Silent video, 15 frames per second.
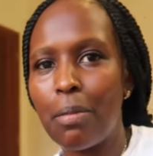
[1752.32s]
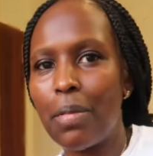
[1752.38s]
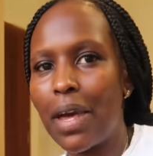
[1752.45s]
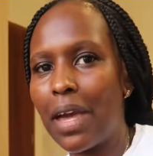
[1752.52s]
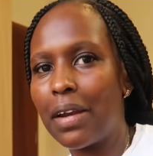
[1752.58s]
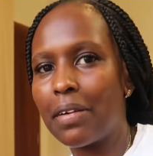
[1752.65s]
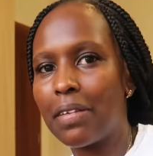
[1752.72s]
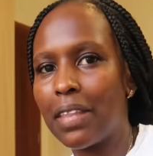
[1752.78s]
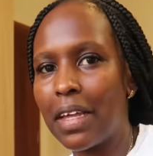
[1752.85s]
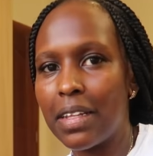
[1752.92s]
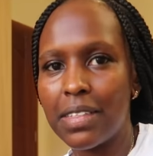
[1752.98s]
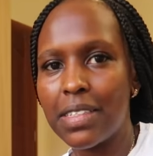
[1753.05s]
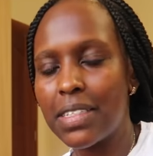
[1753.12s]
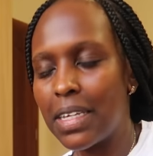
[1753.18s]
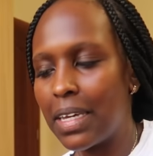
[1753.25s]
my man on
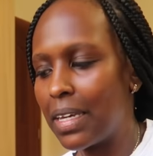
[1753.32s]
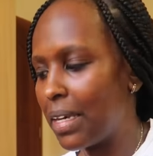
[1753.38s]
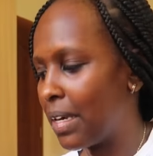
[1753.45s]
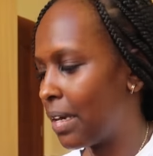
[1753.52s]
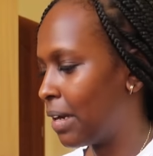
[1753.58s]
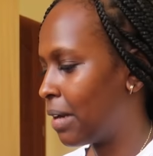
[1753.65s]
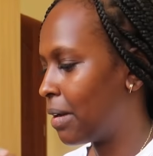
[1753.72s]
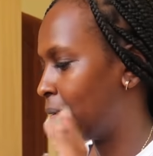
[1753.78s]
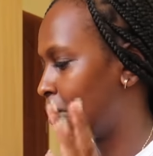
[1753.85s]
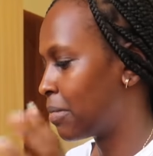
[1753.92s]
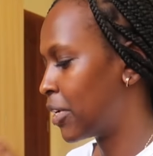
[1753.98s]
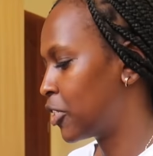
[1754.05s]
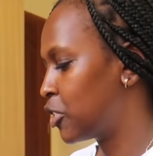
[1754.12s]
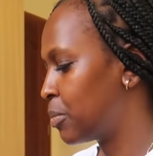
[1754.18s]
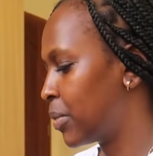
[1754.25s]
that skincare
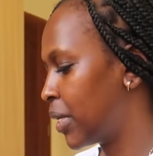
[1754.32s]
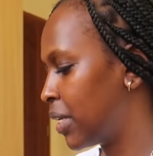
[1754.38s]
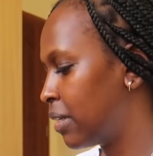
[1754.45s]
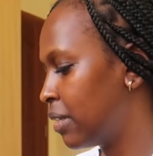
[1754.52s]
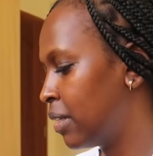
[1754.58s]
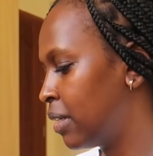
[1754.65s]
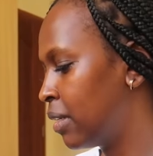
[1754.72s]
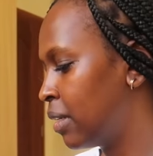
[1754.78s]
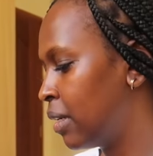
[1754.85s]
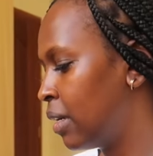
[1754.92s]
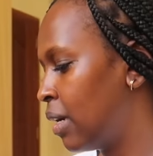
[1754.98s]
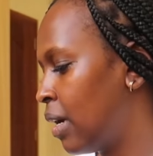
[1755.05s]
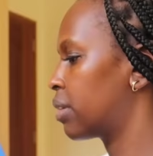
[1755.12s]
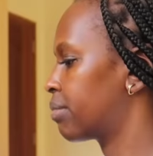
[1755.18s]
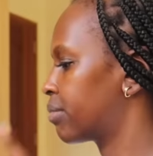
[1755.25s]
regimen,
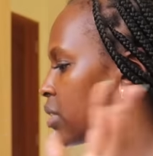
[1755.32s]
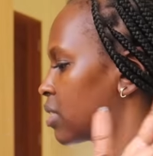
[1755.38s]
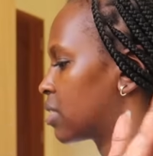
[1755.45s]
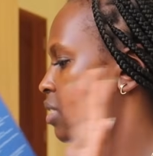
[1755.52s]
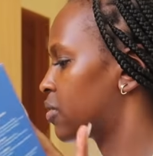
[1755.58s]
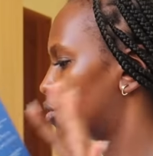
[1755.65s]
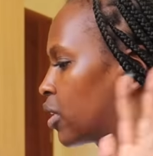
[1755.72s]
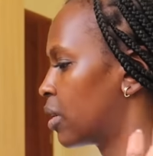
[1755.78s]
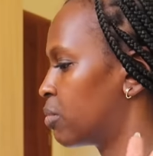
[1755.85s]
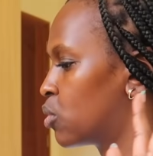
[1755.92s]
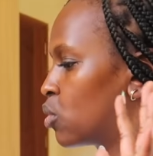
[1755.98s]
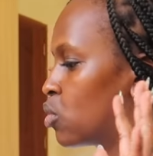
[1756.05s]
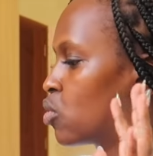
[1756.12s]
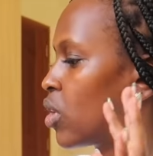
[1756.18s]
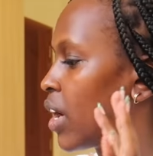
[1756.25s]
this is for him
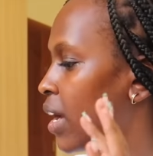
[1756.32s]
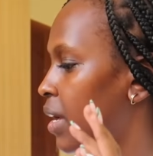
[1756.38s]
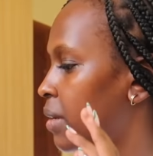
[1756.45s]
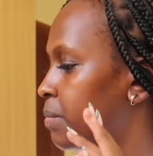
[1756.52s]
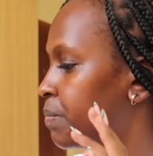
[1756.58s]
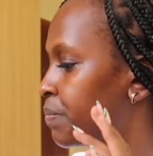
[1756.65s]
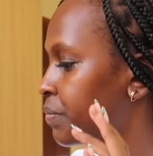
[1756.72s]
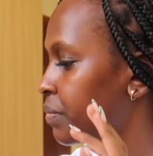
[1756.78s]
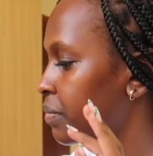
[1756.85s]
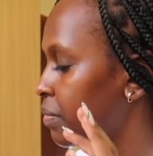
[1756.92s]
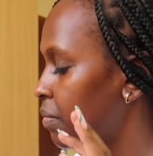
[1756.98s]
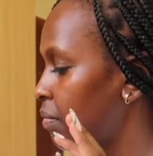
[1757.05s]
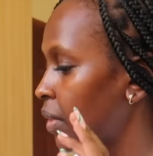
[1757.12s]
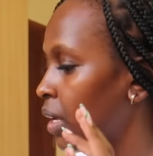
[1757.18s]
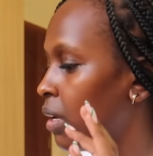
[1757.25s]
to try.
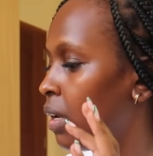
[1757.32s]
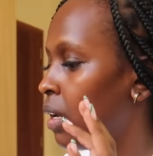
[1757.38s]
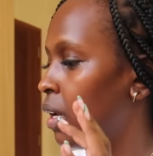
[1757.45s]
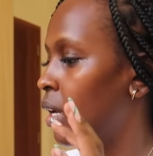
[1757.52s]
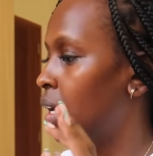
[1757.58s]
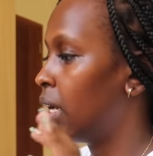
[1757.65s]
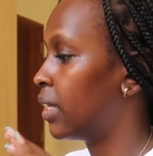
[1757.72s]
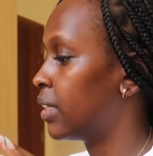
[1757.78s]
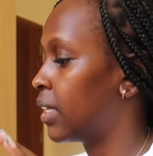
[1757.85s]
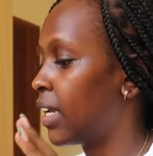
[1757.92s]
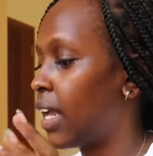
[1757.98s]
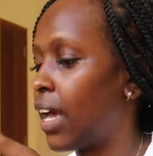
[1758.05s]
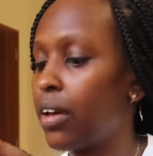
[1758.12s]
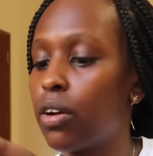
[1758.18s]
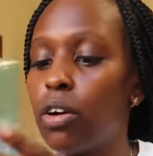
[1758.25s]
And
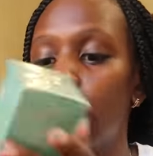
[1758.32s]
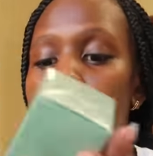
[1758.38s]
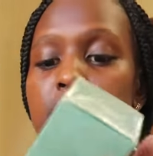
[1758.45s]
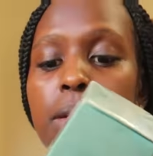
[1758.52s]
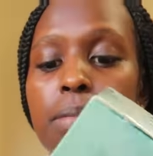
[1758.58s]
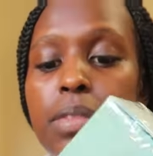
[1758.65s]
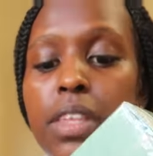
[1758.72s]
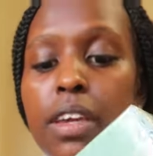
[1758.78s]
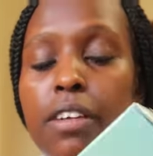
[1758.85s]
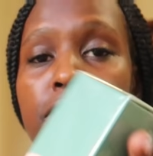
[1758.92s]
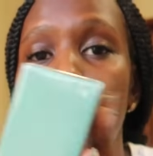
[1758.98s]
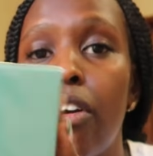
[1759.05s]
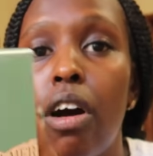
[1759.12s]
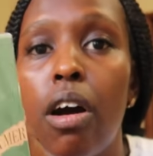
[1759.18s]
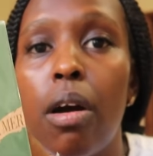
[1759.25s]
then I got something
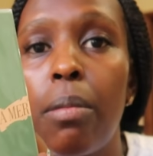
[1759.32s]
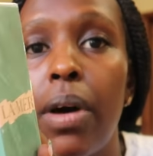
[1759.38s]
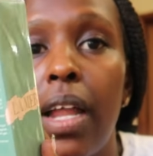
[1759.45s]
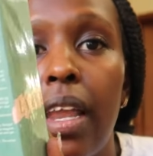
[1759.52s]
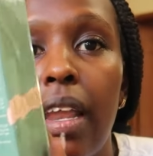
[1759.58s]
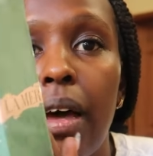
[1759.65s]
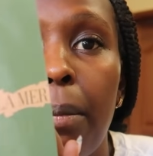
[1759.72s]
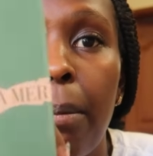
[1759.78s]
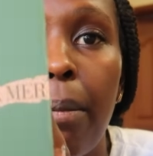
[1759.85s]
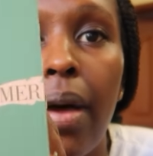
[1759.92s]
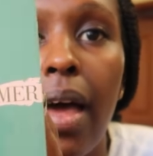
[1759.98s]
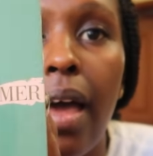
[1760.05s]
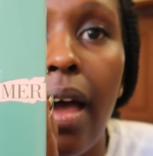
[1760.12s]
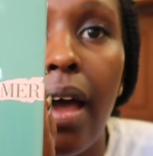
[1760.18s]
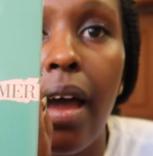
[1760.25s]
from La
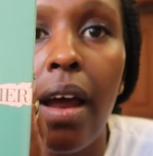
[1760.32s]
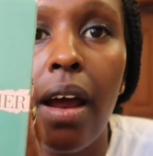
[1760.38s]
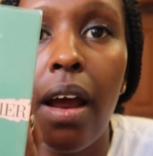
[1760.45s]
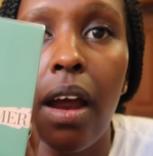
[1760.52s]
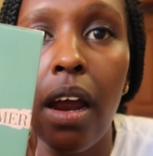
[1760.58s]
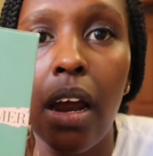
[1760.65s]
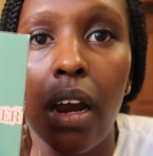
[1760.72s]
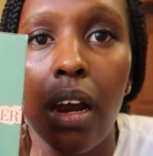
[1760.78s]
Mer.